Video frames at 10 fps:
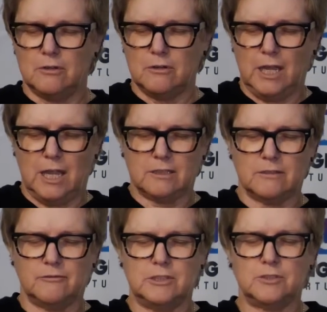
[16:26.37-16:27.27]
or
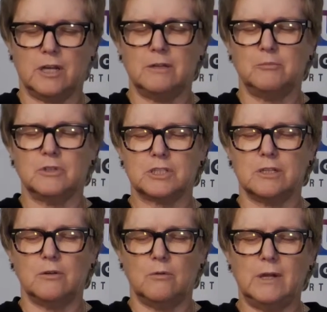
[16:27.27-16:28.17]
actively try to push
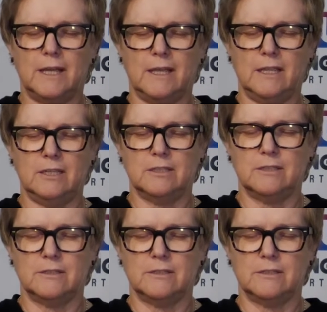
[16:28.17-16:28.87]
it away,